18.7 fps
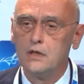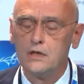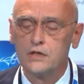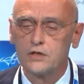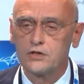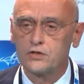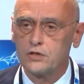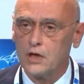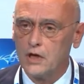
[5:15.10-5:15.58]

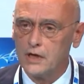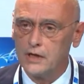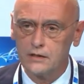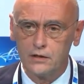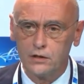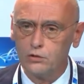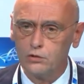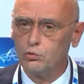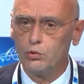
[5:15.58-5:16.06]

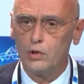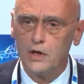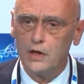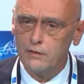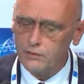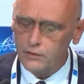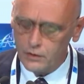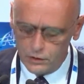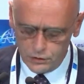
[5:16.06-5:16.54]
started to
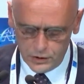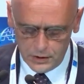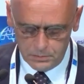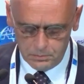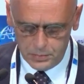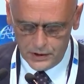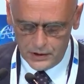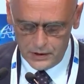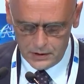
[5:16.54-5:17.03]
have
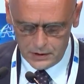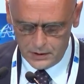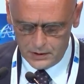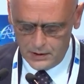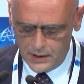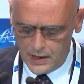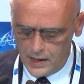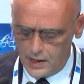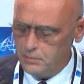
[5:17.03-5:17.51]

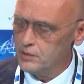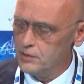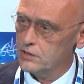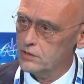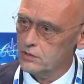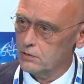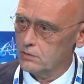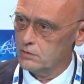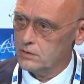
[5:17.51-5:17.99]
repeated
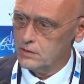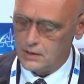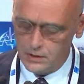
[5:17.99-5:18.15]
episodes.